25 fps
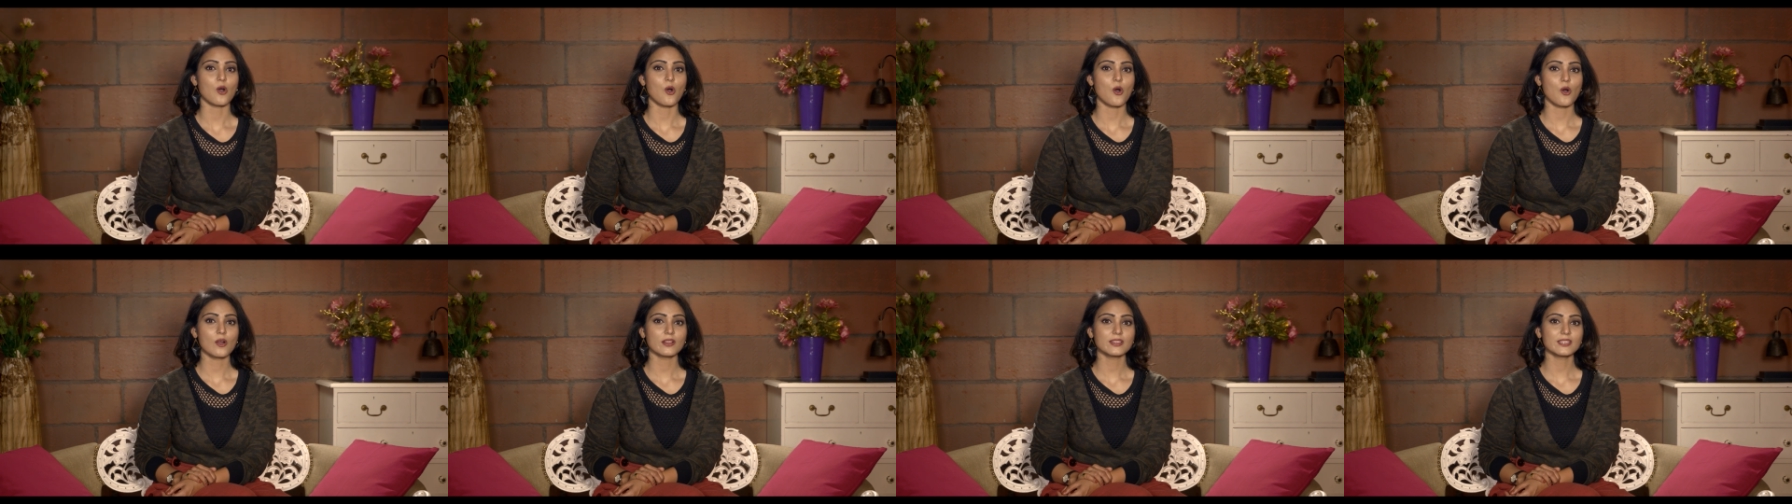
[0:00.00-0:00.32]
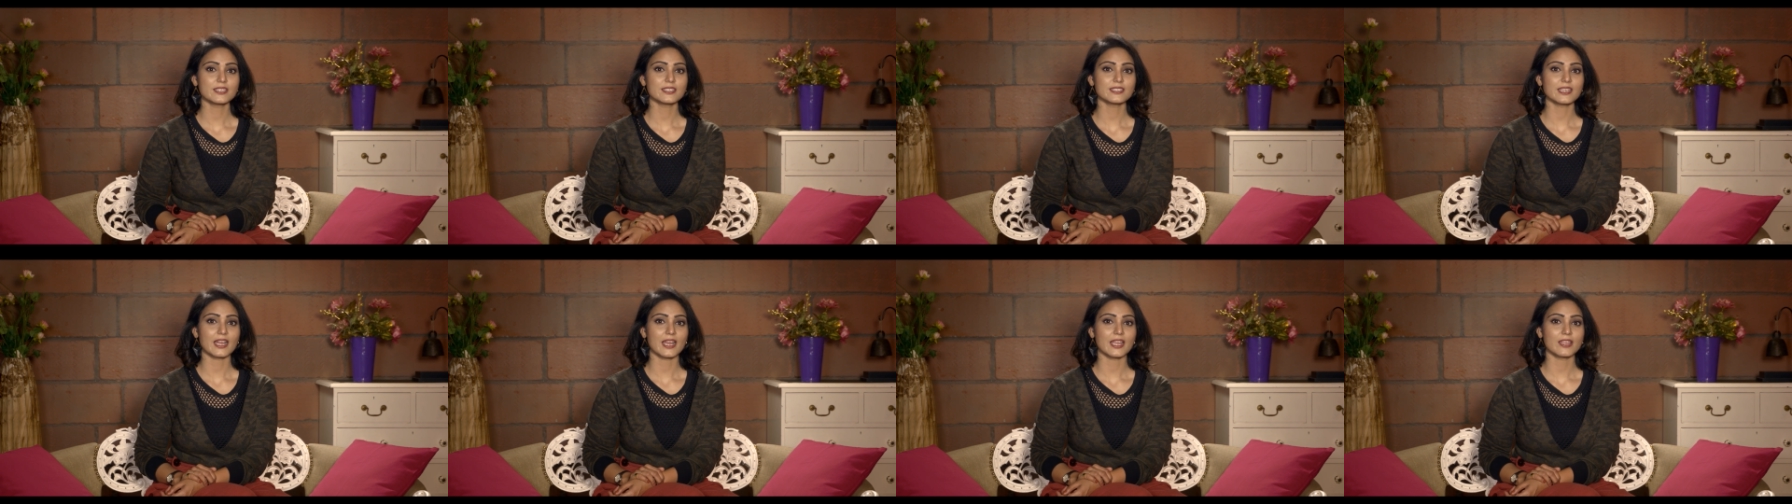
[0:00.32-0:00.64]
all
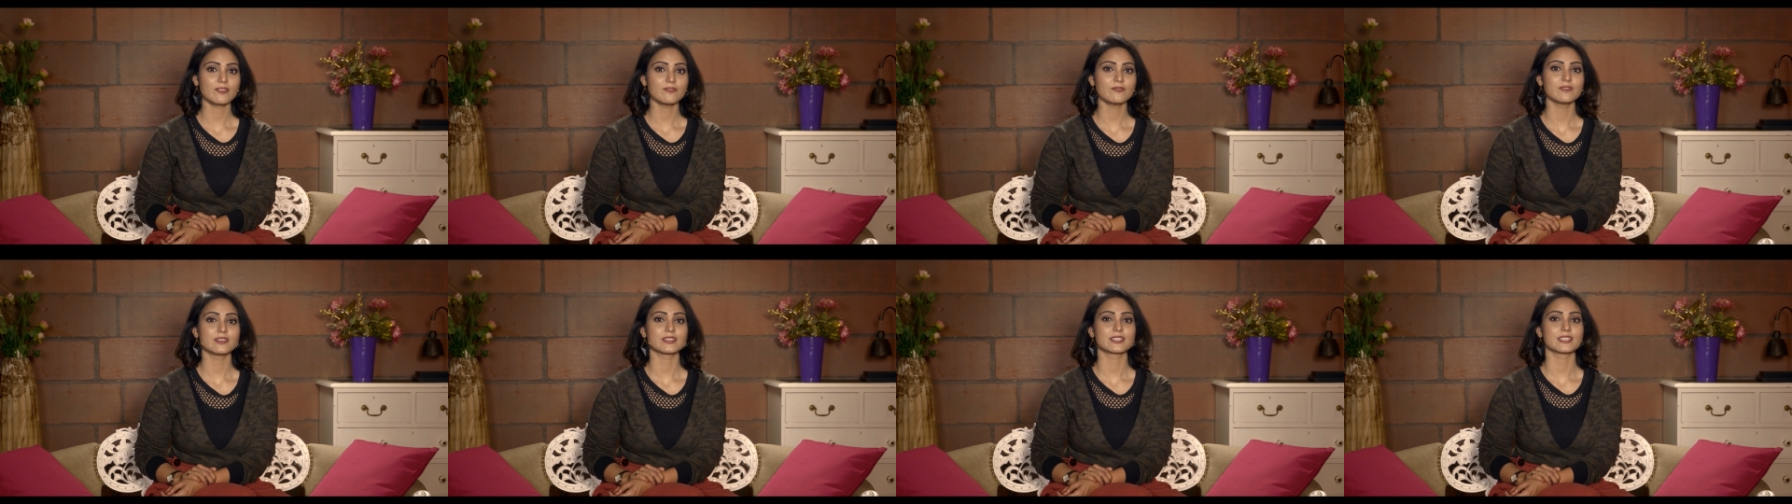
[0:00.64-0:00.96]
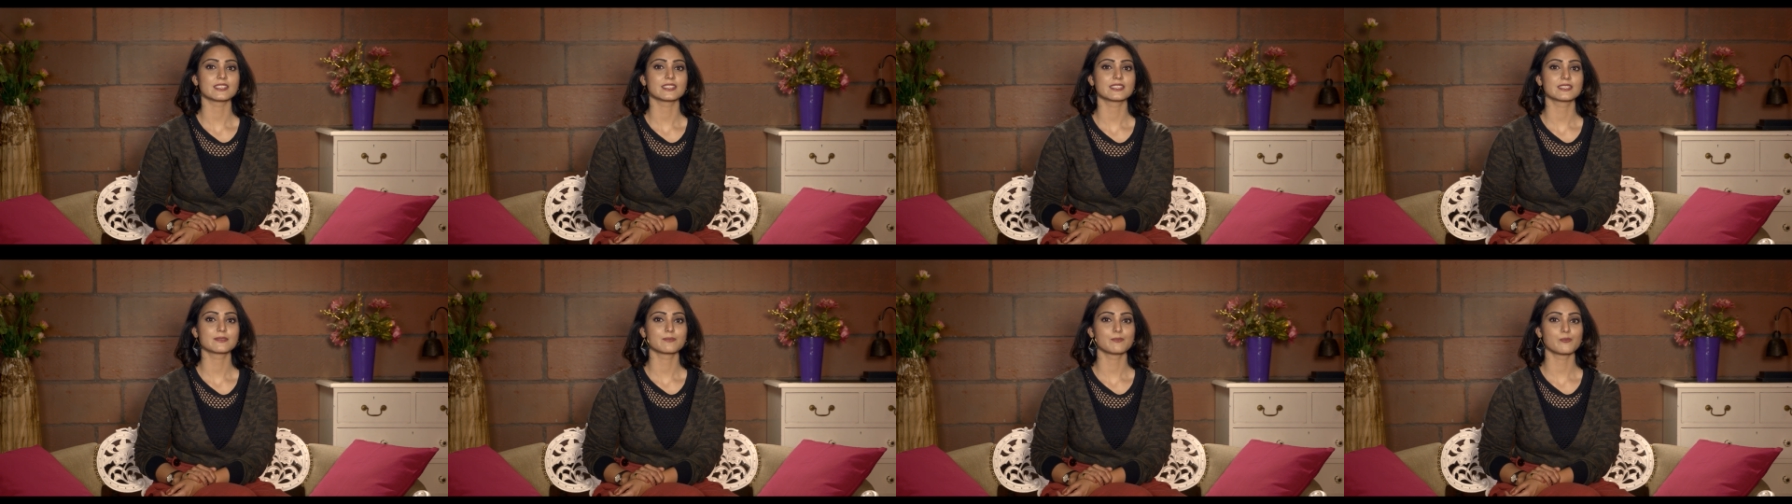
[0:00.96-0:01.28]
the time with
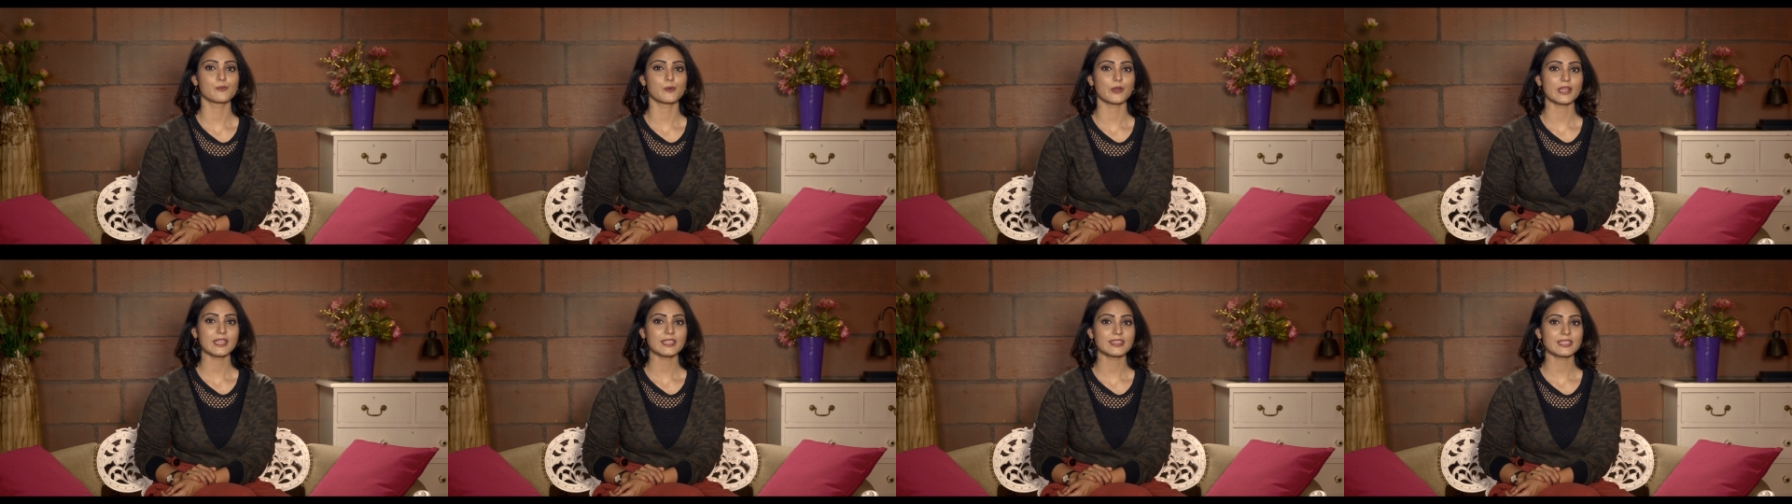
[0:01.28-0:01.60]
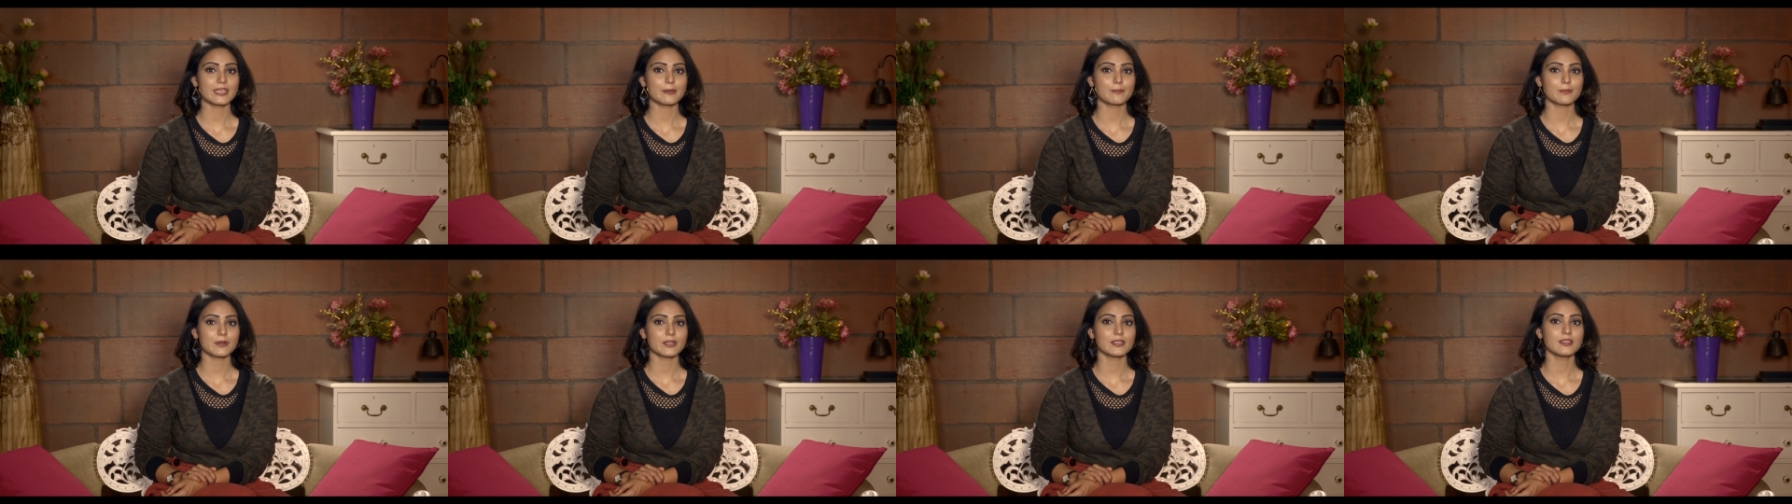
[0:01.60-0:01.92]
its
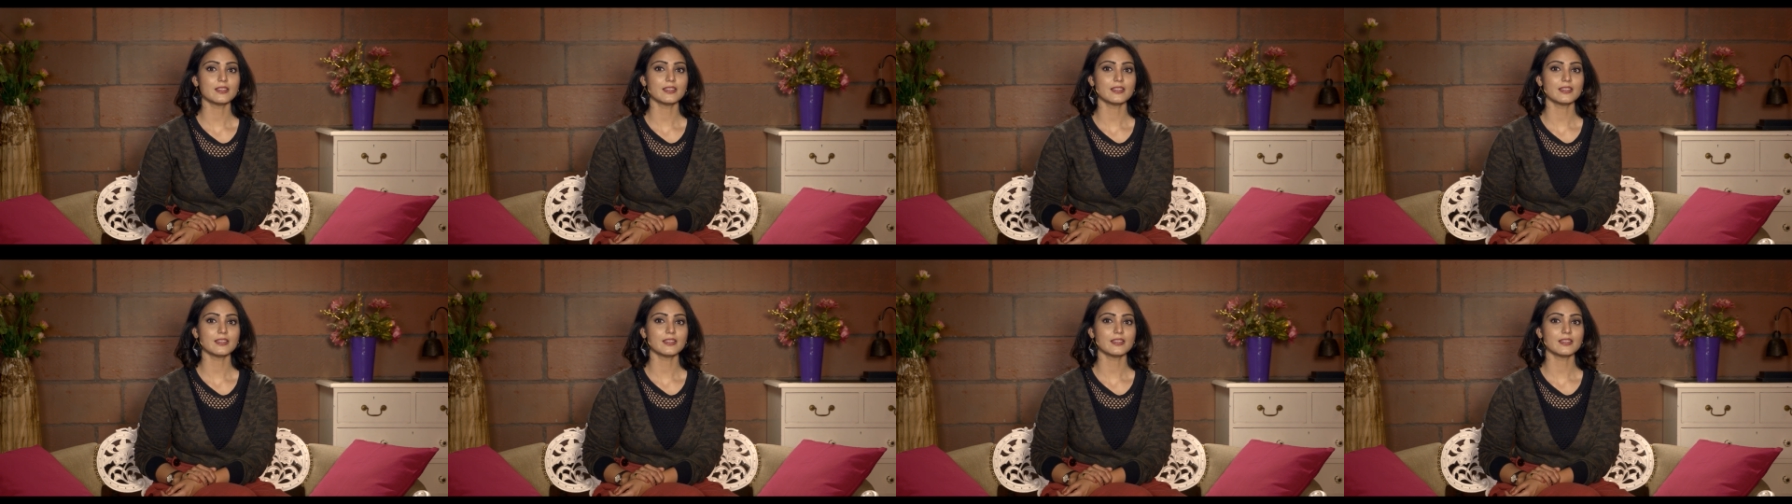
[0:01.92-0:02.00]
breathable